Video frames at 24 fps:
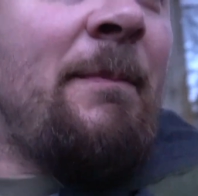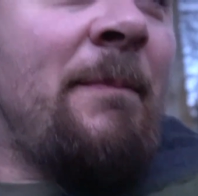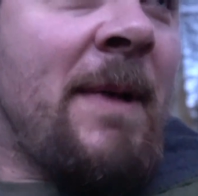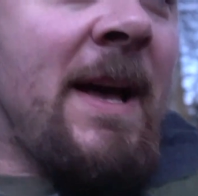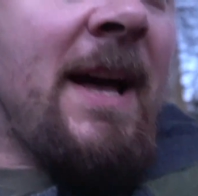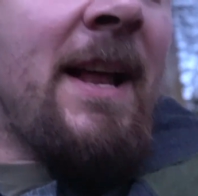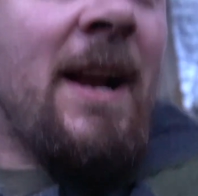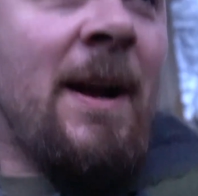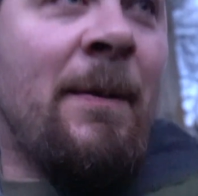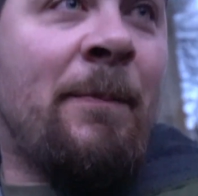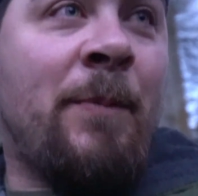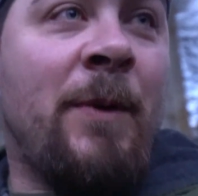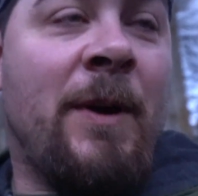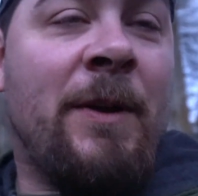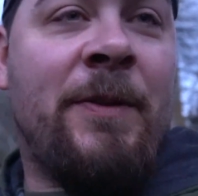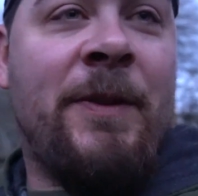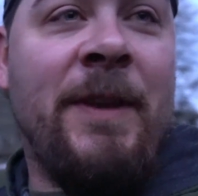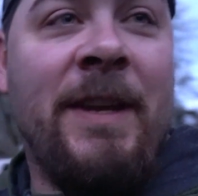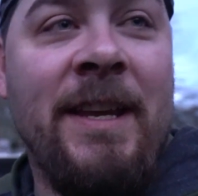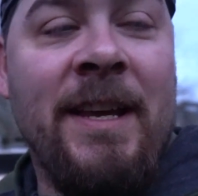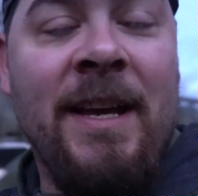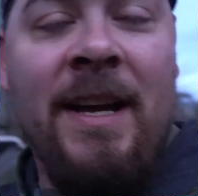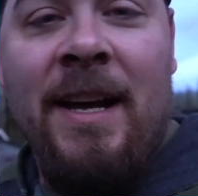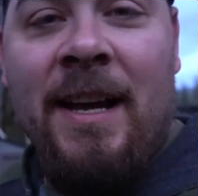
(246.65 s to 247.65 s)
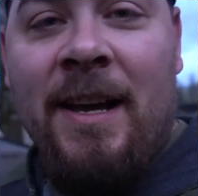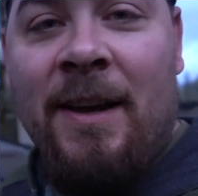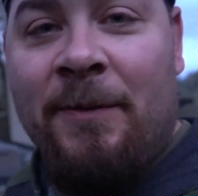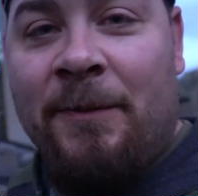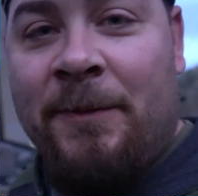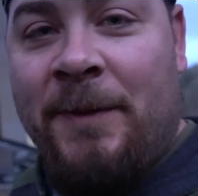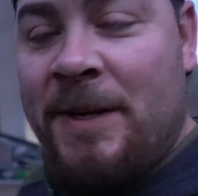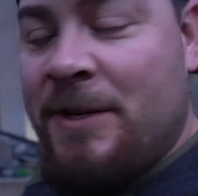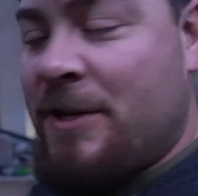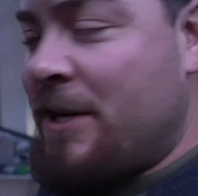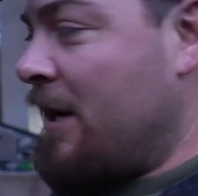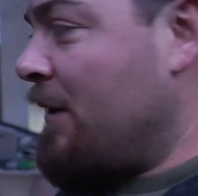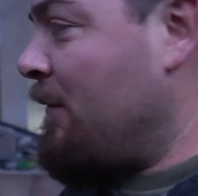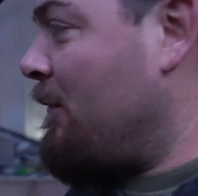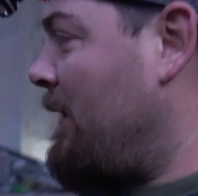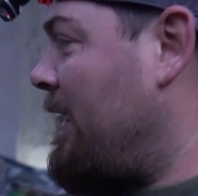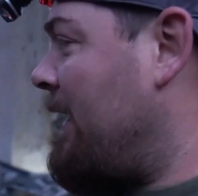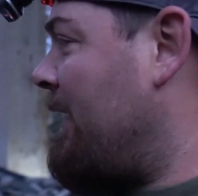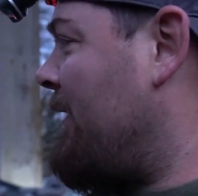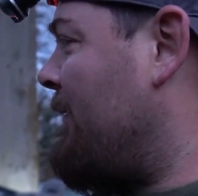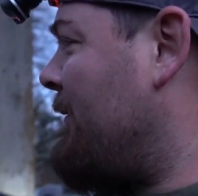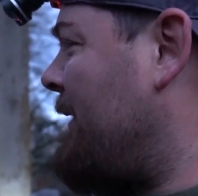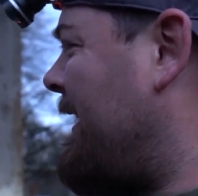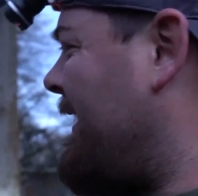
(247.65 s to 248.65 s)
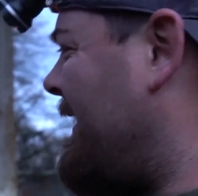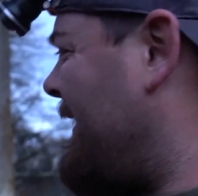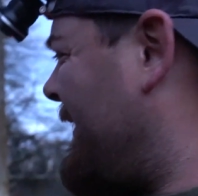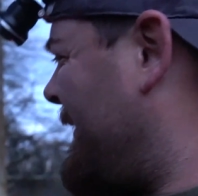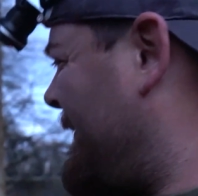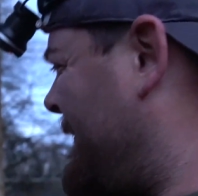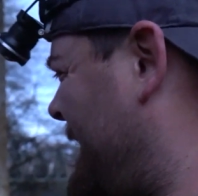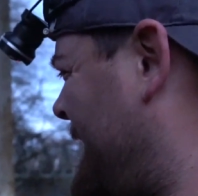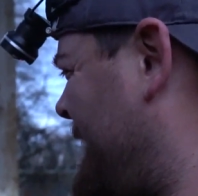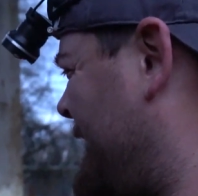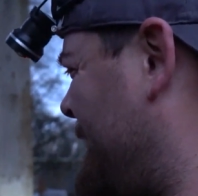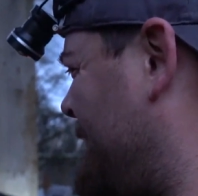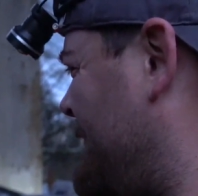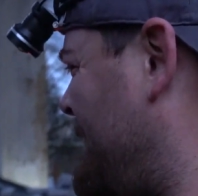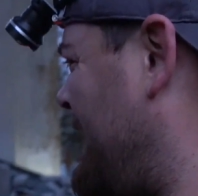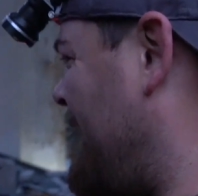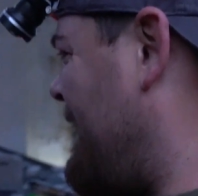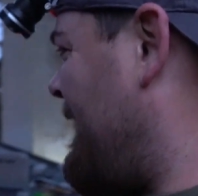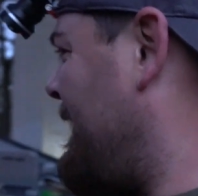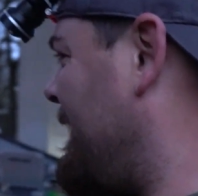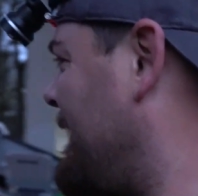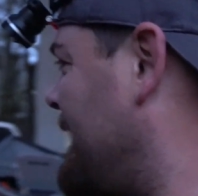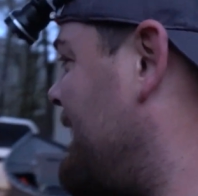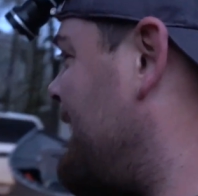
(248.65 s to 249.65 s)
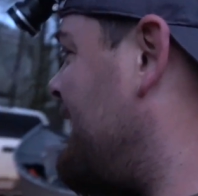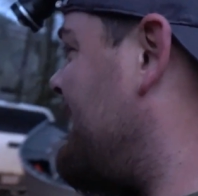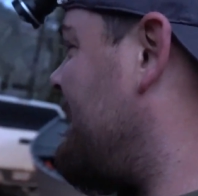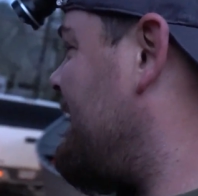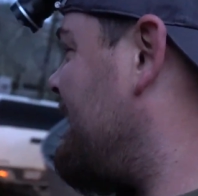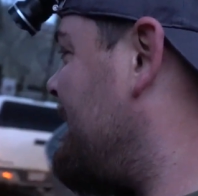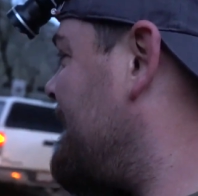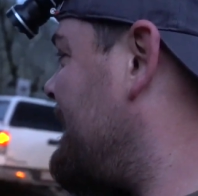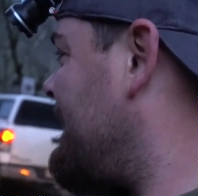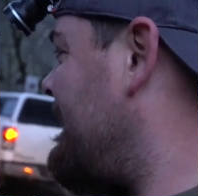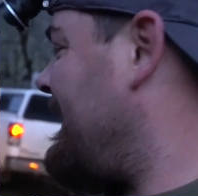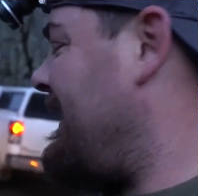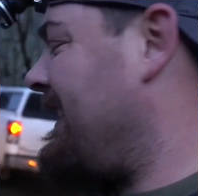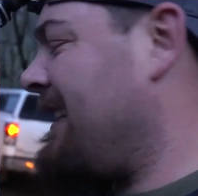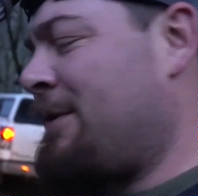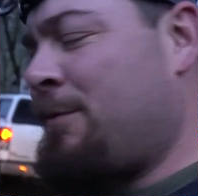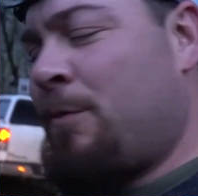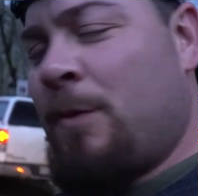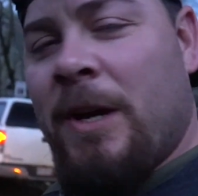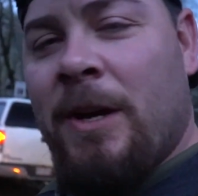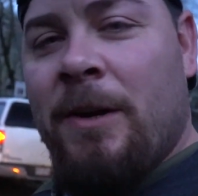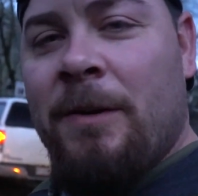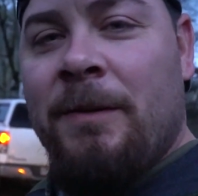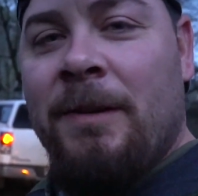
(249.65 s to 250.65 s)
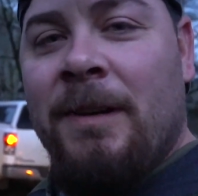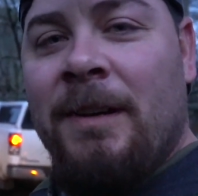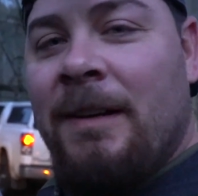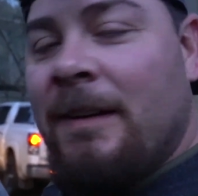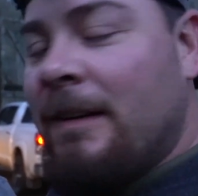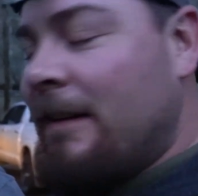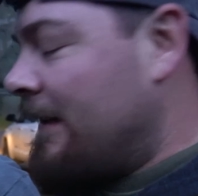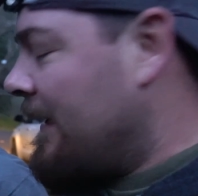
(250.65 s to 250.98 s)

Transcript: met up with the uh, fishing winner. We call it the fishing winner. Fishing winner. Oh, that's weird. That's